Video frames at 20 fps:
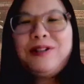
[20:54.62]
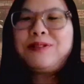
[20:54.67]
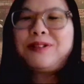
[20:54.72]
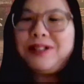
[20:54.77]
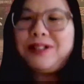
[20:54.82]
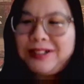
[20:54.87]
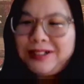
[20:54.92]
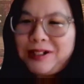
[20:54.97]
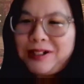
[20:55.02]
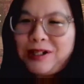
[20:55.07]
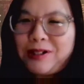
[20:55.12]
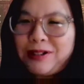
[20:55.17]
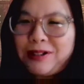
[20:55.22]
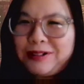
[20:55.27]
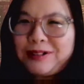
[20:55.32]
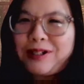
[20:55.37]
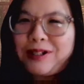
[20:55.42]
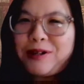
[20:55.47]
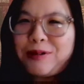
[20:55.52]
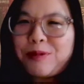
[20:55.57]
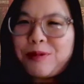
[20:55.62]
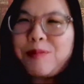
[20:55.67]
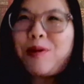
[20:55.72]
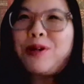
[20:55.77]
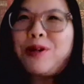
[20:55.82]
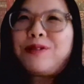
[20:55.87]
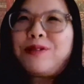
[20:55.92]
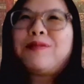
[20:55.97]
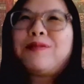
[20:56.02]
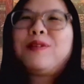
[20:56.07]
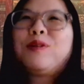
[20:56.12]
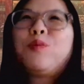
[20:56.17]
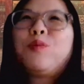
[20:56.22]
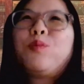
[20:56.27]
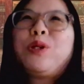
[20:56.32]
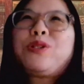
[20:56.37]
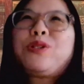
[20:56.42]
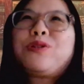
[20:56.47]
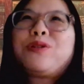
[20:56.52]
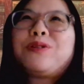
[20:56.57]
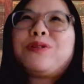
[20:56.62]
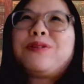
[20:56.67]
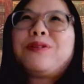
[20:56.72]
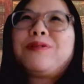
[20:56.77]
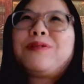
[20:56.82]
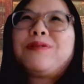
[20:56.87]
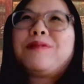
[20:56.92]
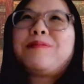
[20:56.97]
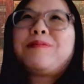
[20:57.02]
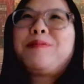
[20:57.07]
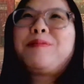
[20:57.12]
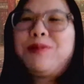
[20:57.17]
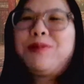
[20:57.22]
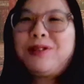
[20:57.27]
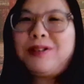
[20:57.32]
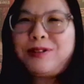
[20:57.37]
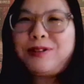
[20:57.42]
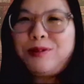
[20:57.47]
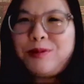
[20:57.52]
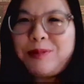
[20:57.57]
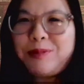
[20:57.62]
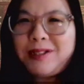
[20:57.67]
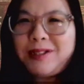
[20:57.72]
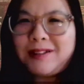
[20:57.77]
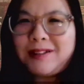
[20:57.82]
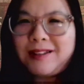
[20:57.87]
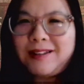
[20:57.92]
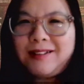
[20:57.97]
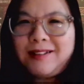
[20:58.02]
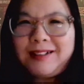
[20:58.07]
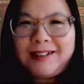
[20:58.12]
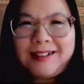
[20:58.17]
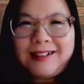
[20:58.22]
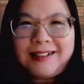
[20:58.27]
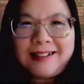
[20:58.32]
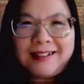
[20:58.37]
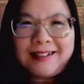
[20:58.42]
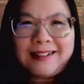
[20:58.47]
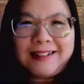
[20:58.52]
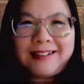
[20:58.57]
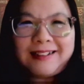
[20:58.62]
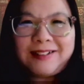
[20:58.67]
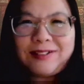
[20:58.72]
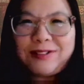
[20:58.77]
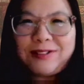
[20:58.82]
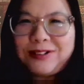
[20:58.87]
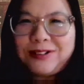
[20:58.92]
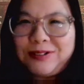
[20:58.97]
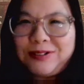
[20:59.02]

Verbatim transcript: okay, yeah. kind of reminds me of The Witcher, where people assume he's a thug kind of thing.